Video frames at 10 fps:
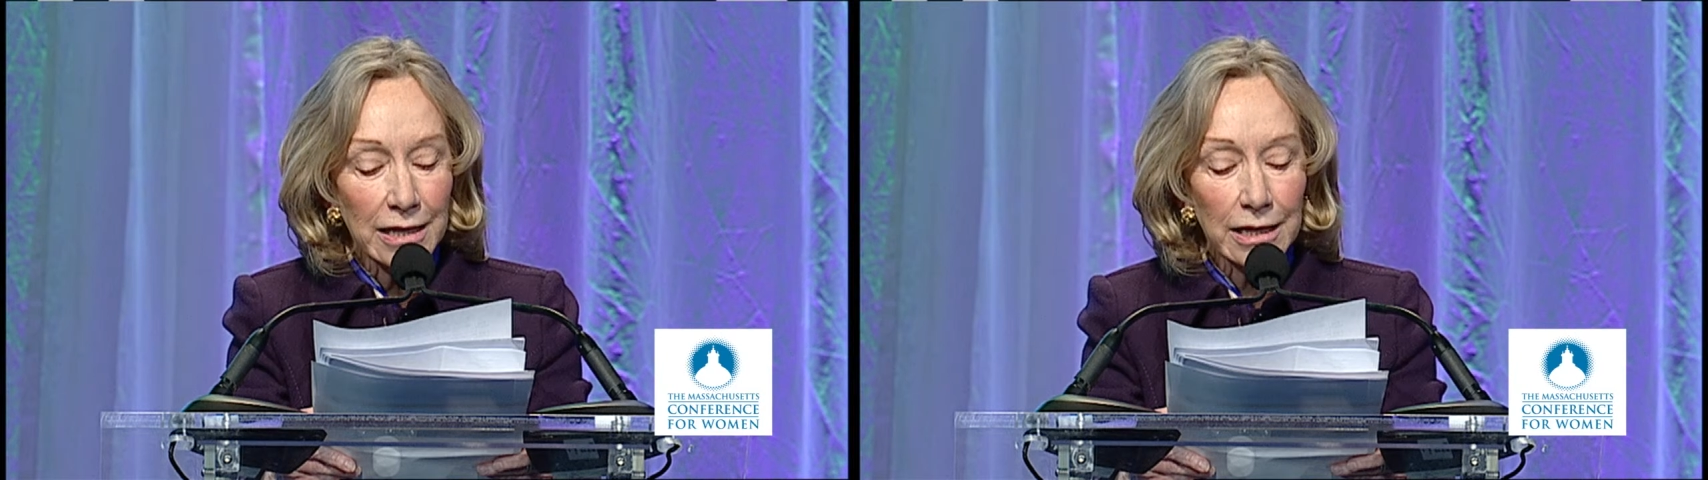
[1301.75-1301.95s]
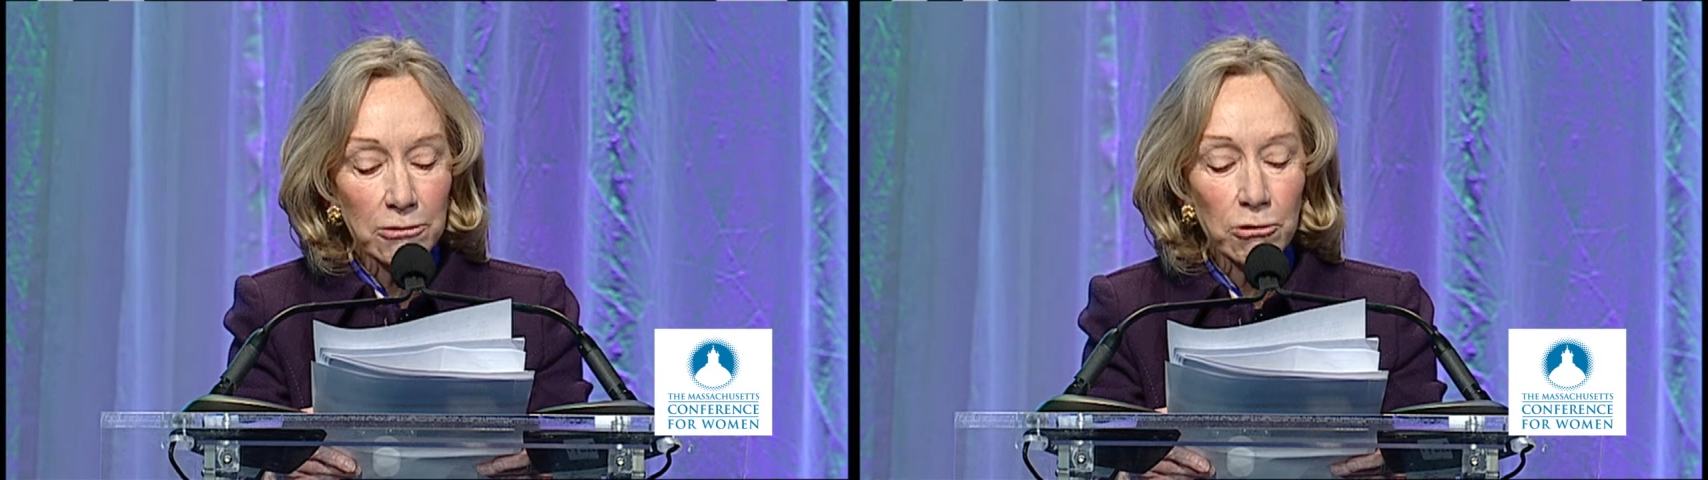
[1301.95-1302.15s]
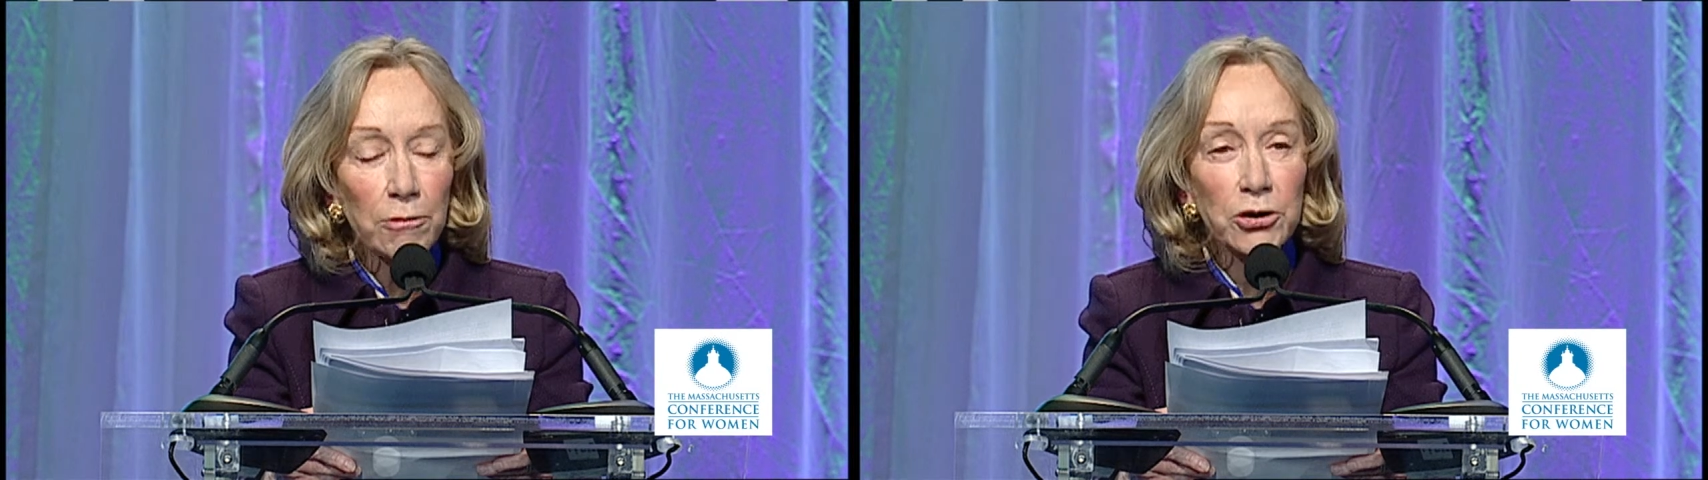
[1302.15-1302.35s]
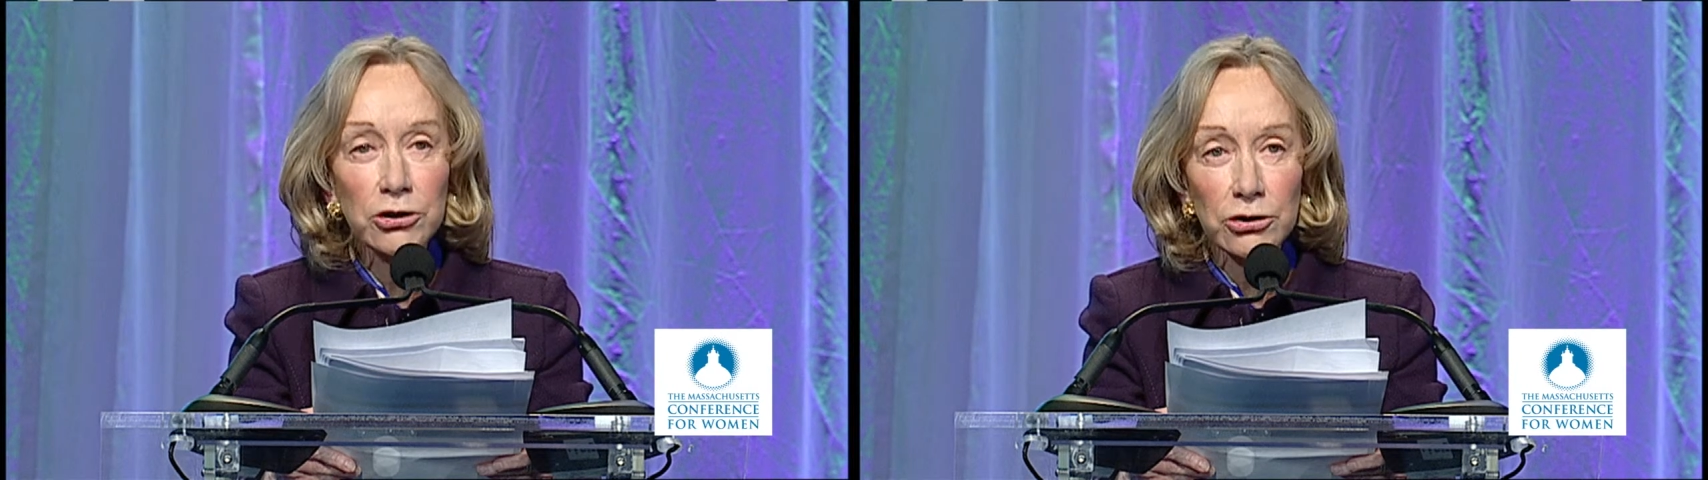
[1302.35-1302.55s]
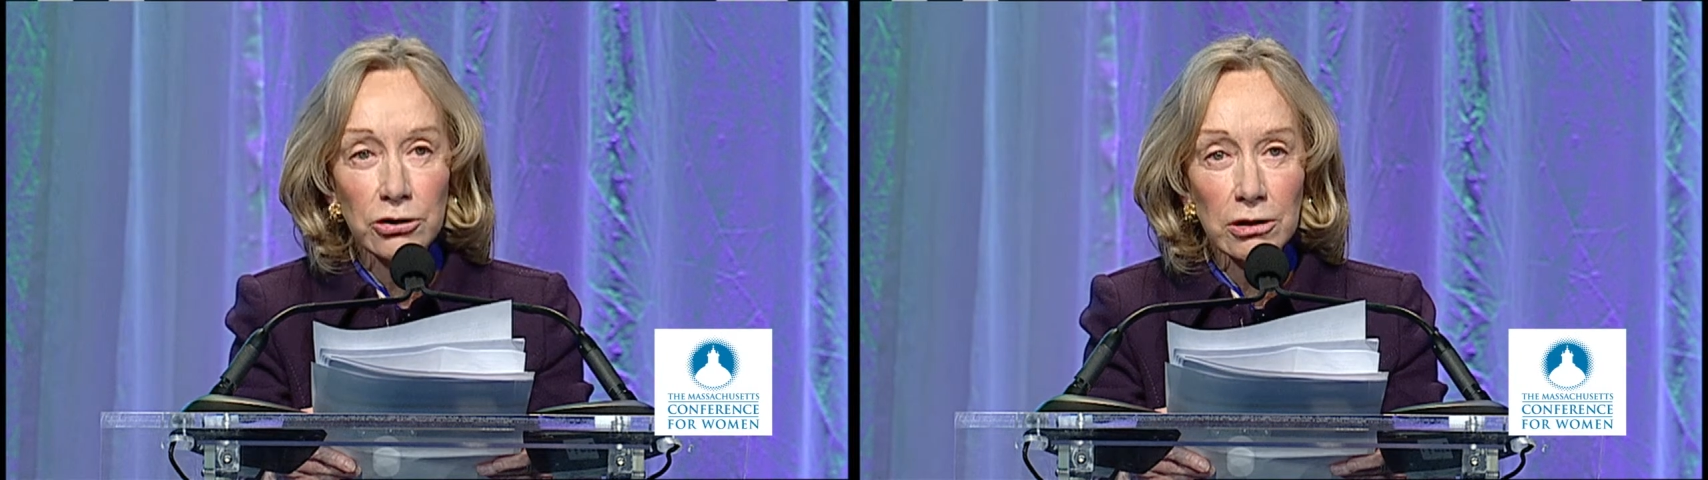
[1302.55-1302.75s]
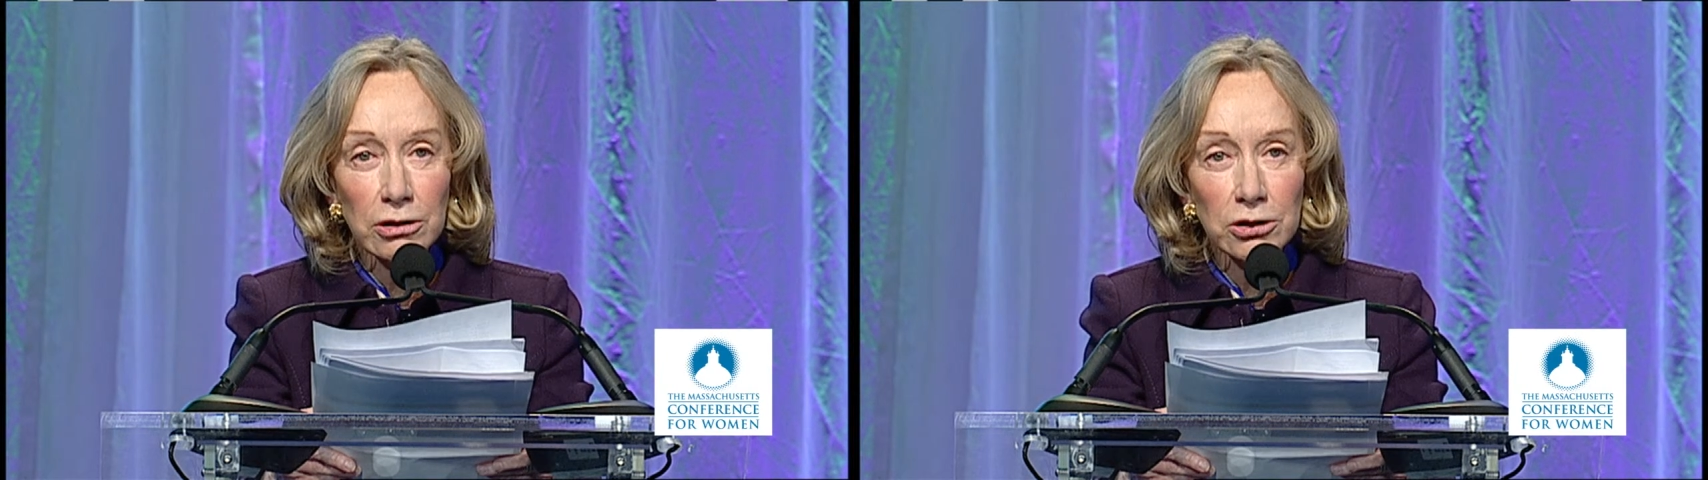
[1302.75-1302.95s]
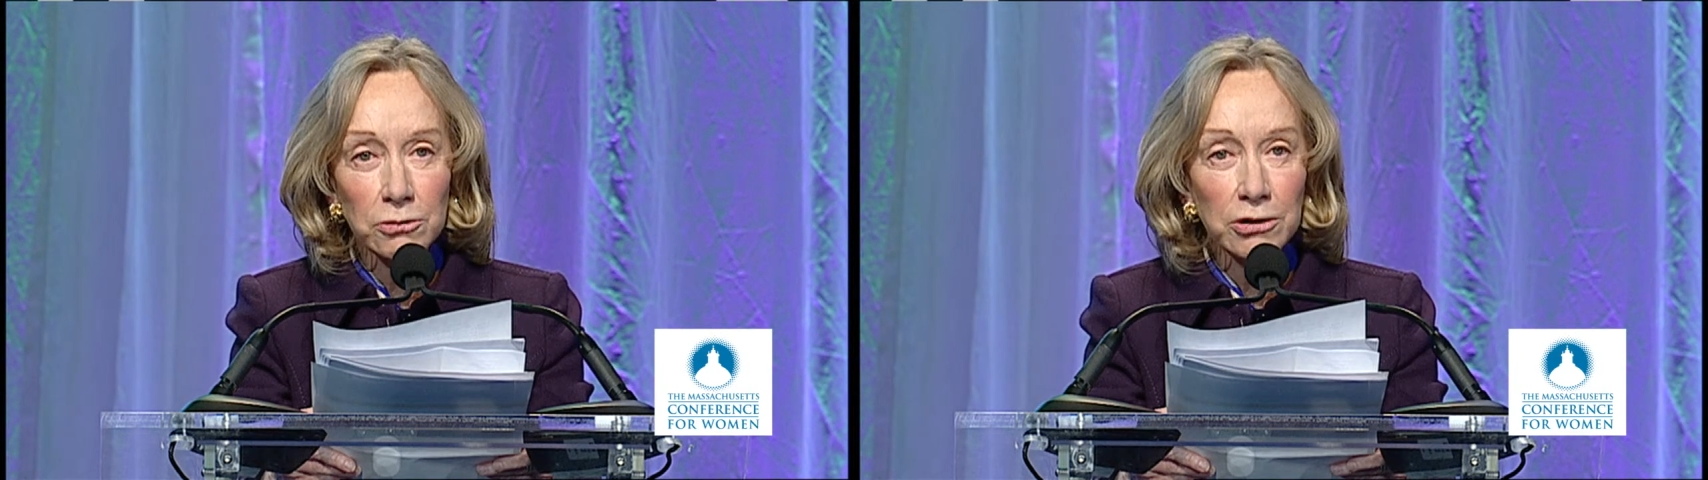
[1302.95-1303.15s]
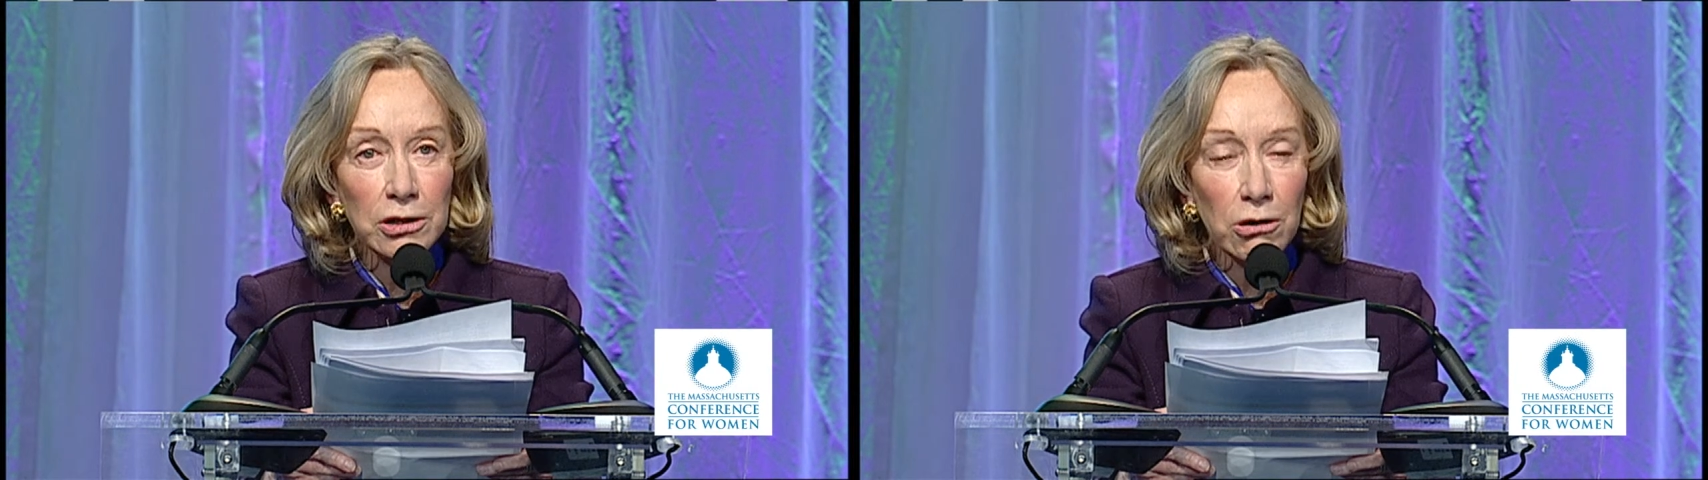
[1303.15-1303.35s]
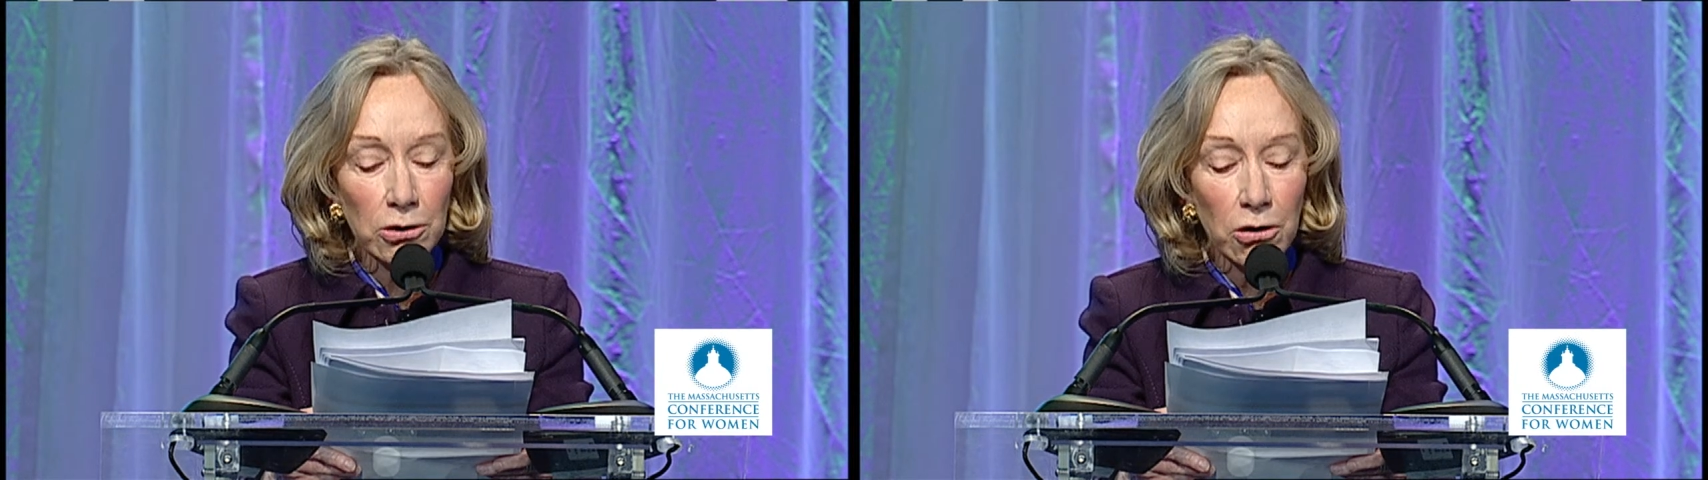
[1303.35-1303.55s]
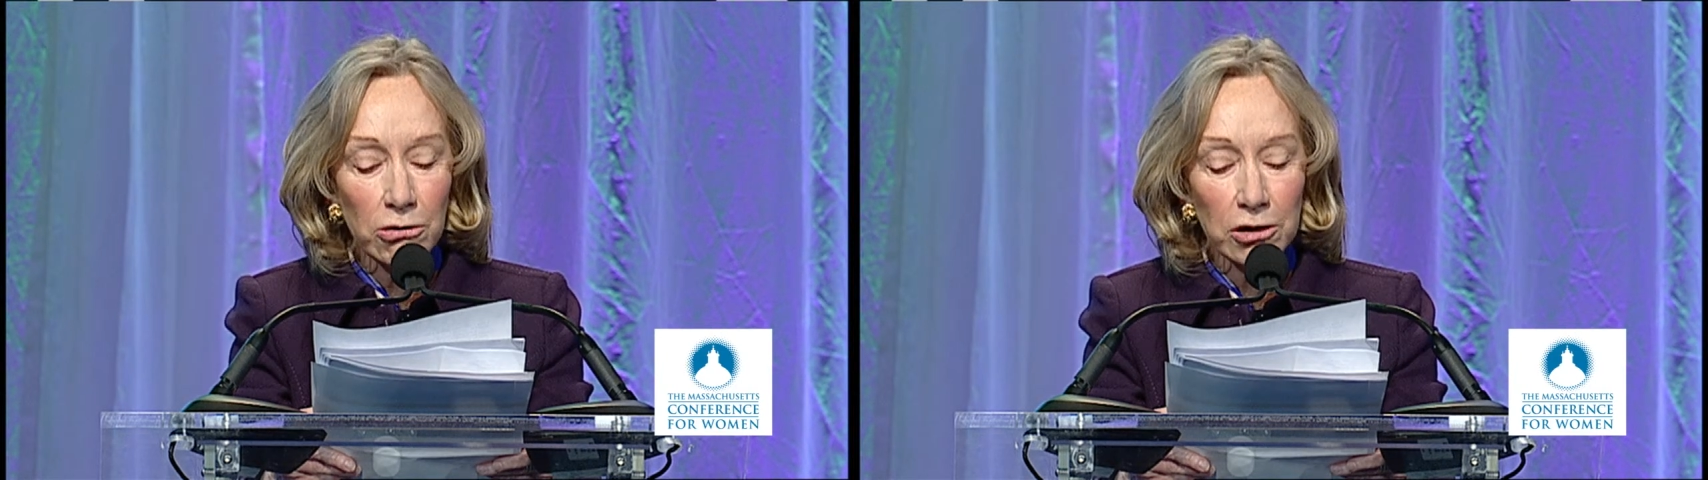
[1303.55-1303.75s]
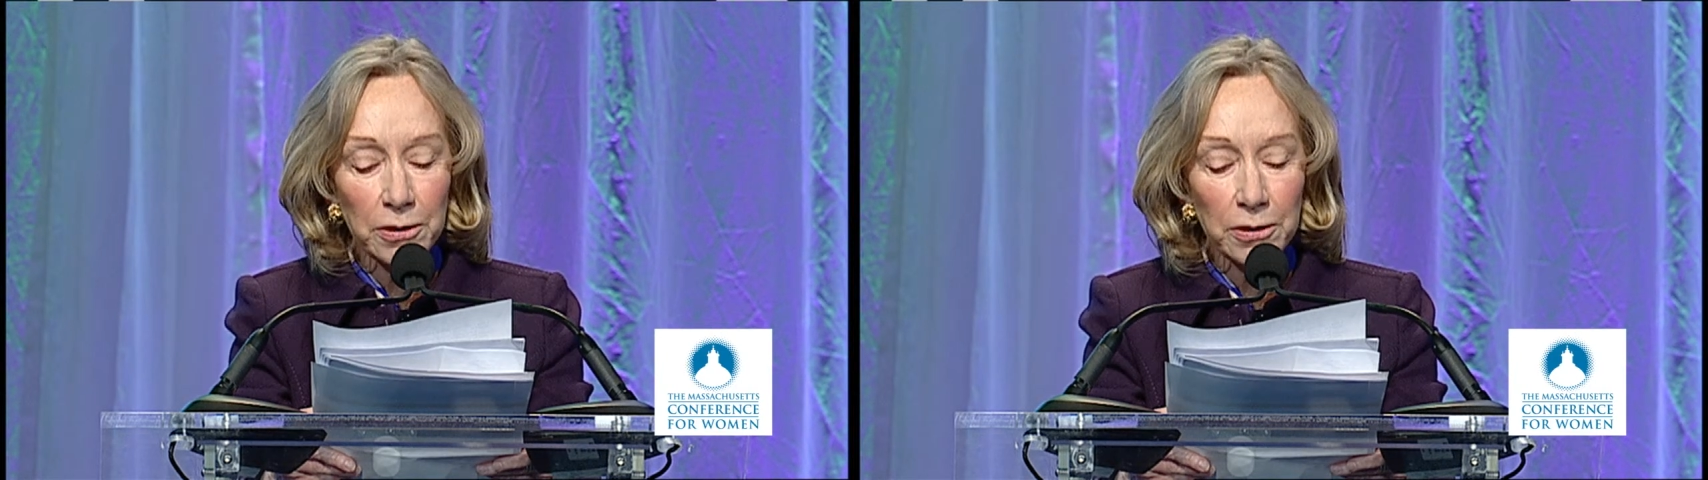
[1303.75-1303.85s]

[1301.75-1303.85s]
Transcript: that rubber girdles would no longer